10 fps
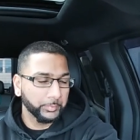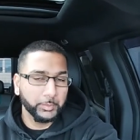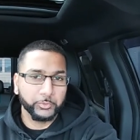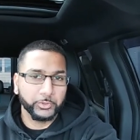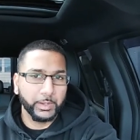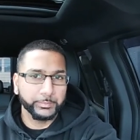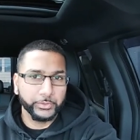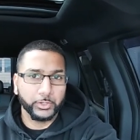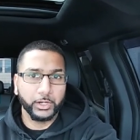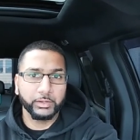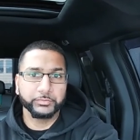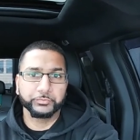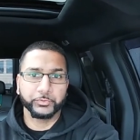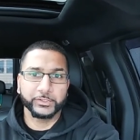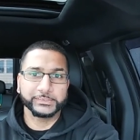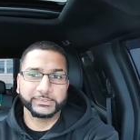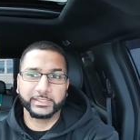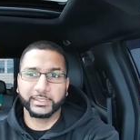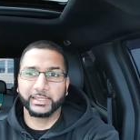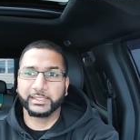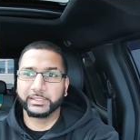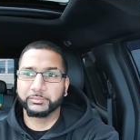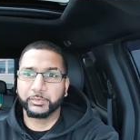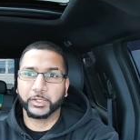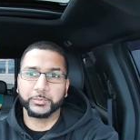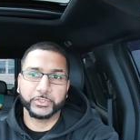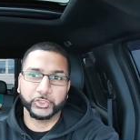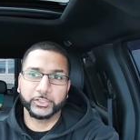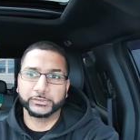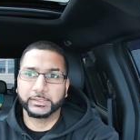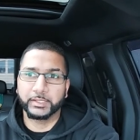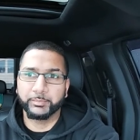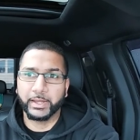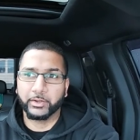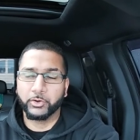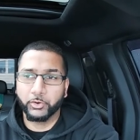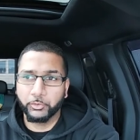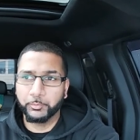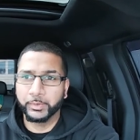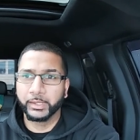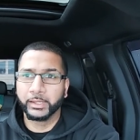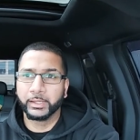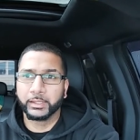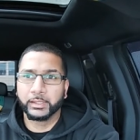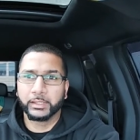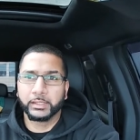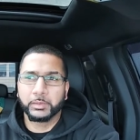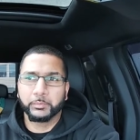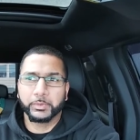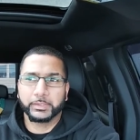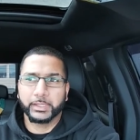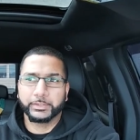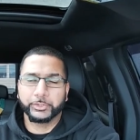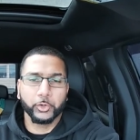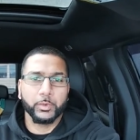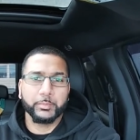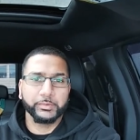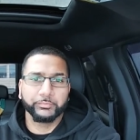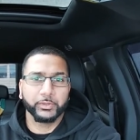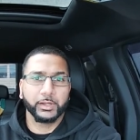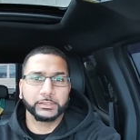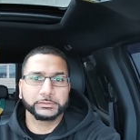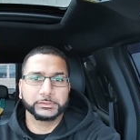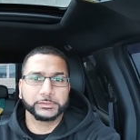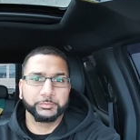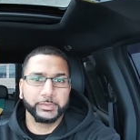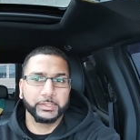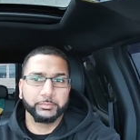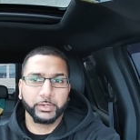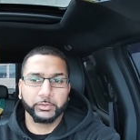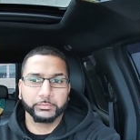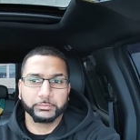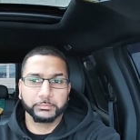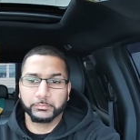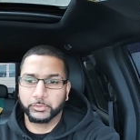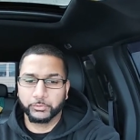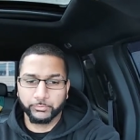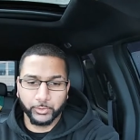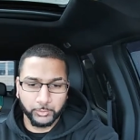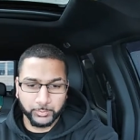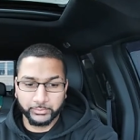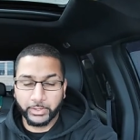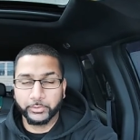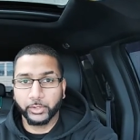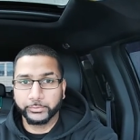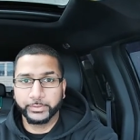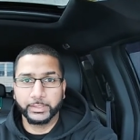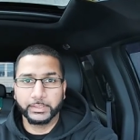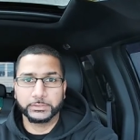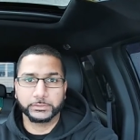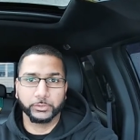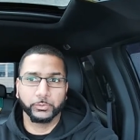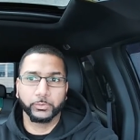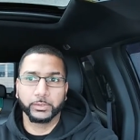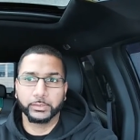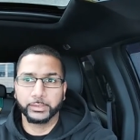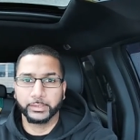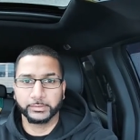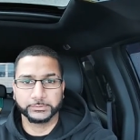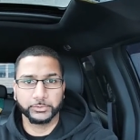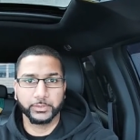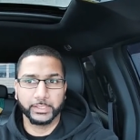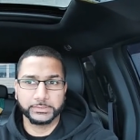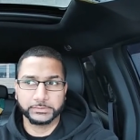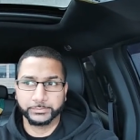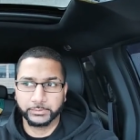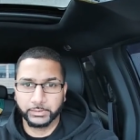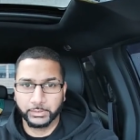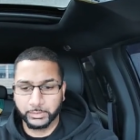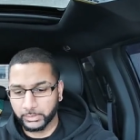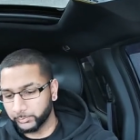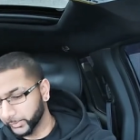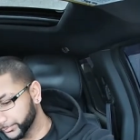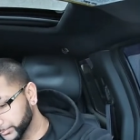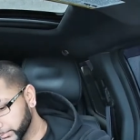probably grab another coffee first and then pick up the shirts and head back home. But I don't want my vlogs to just be about you following me around all day. So yeah, see you guys in a bit.